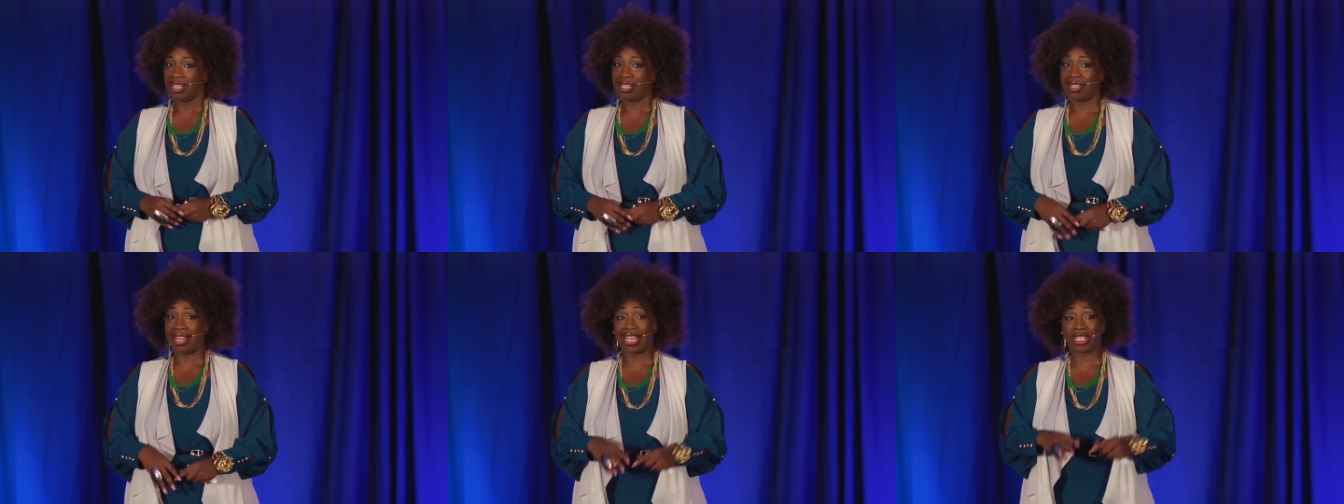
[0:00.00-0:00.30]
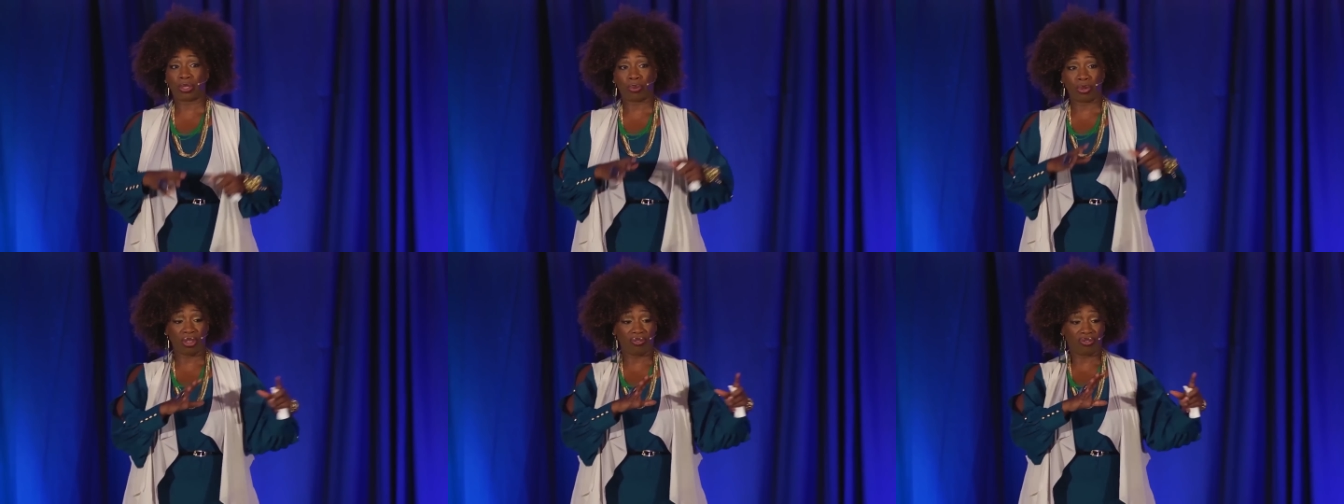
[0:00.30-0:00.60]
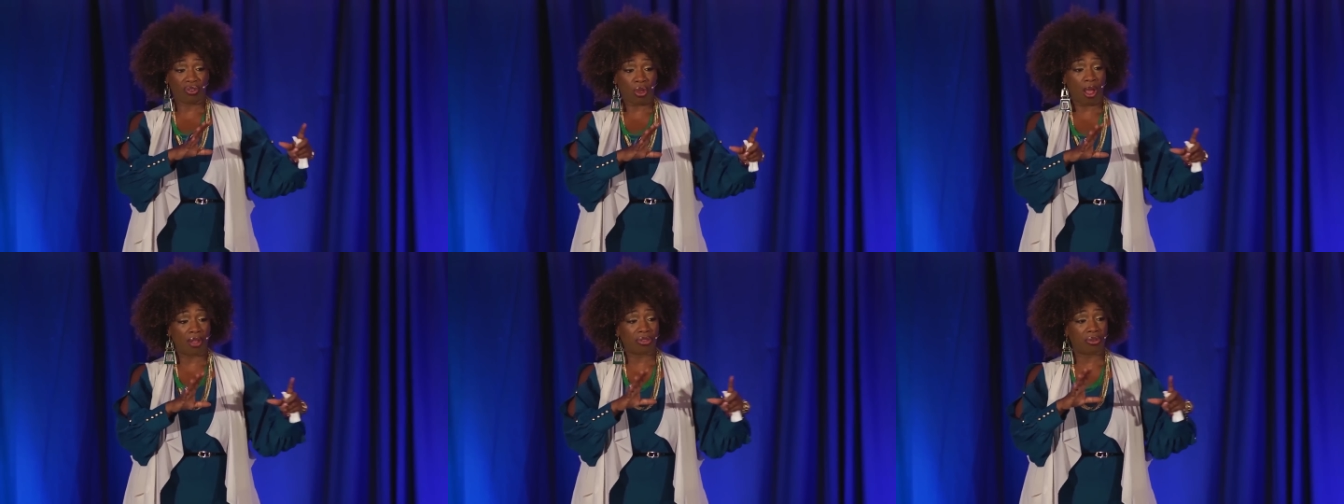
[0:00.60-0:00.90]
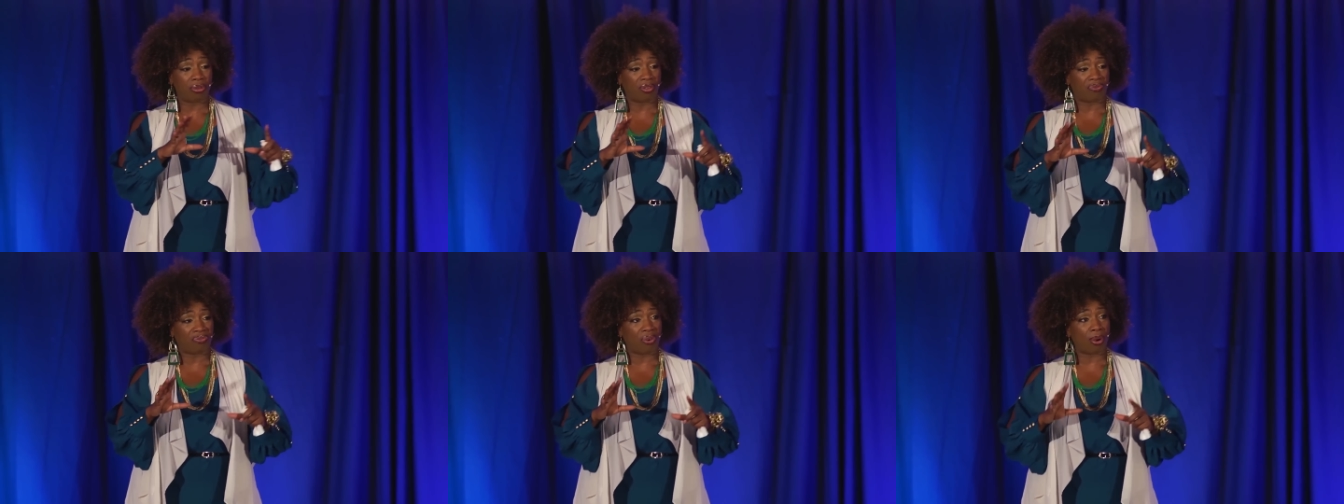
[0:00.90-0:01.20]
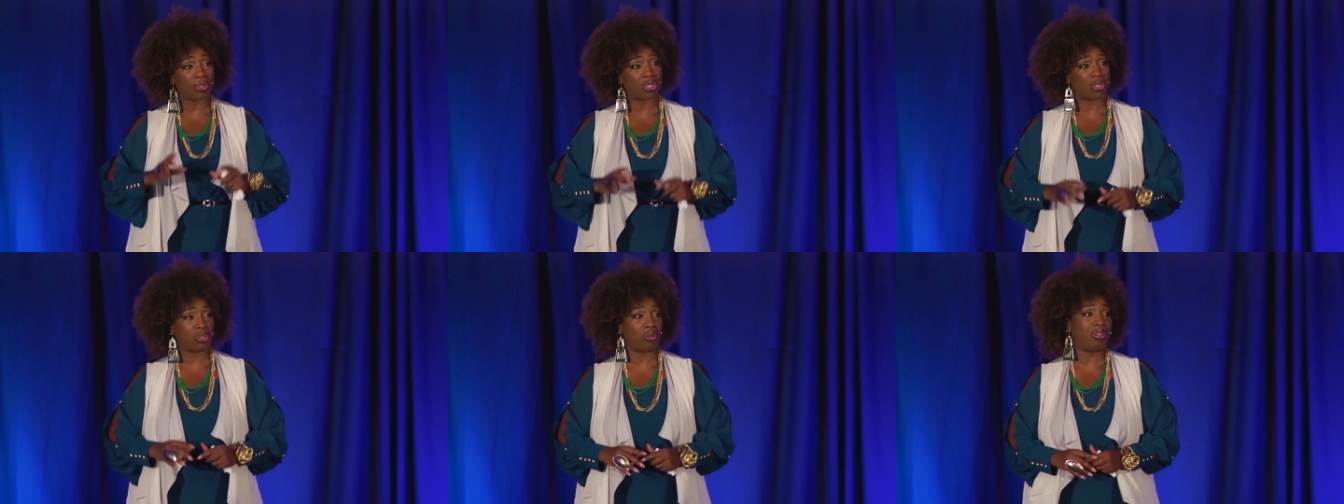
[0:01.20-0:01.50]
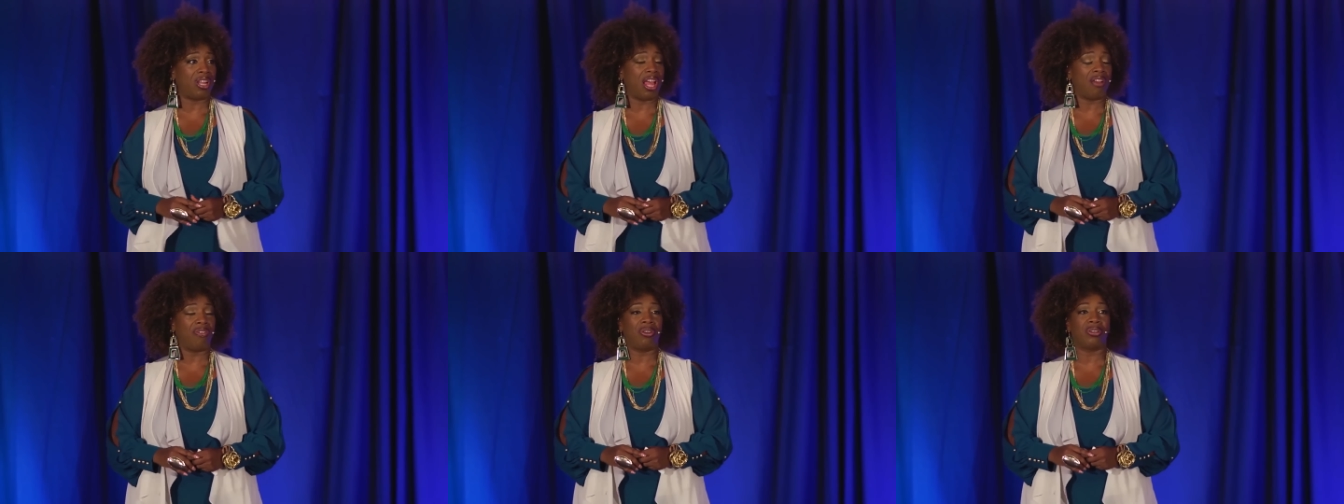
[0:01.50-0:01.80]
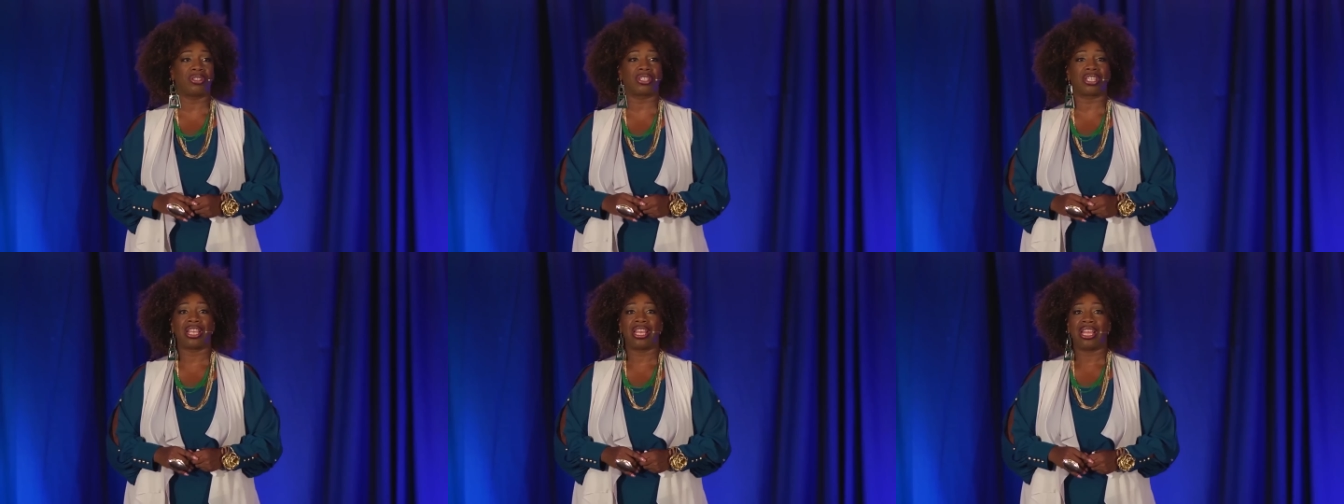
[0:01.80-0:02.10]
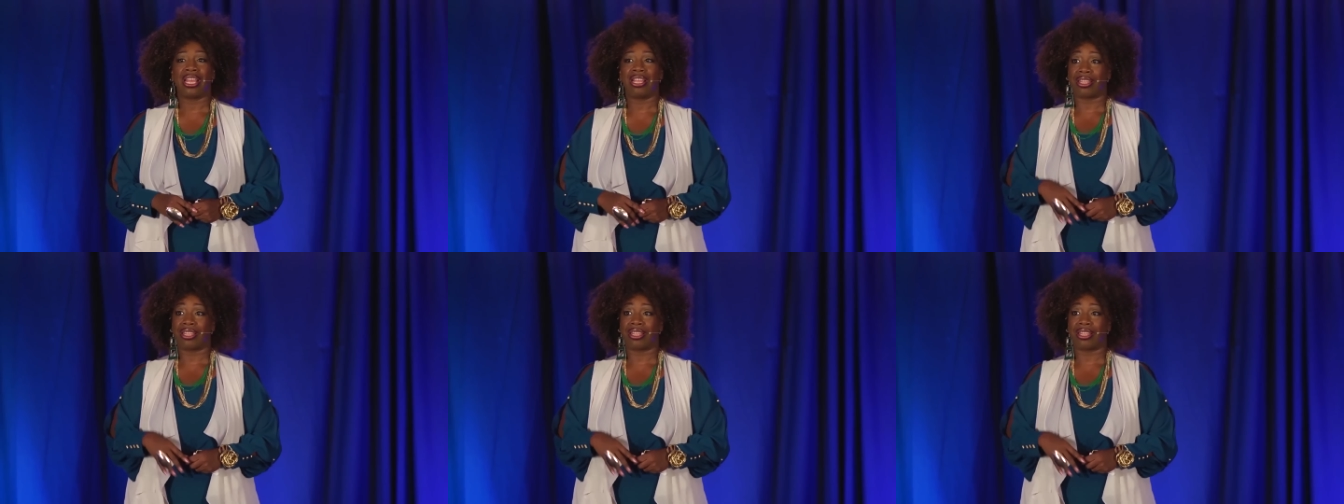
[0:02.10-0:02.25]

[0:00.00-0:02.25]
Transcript: And that's when you've gone through the first two levels,